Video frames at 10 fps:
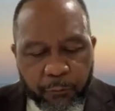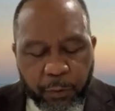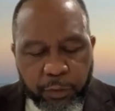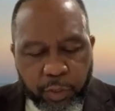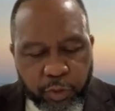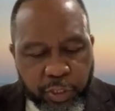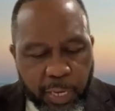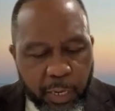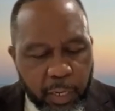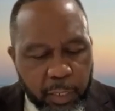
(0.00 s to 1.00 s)
for you
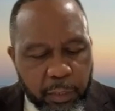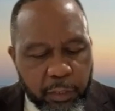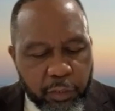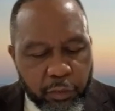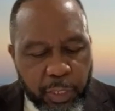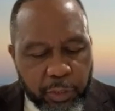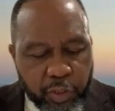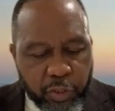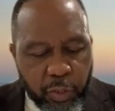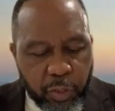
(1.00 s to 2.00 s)
shall utter, you shall
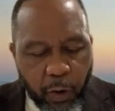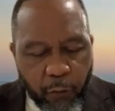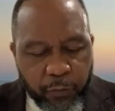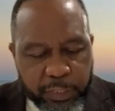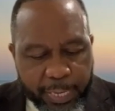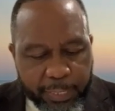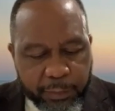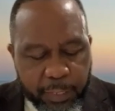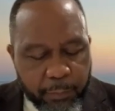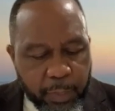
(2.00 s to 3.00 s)
surely overtake
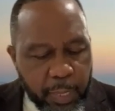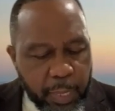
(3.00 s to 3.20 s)
them,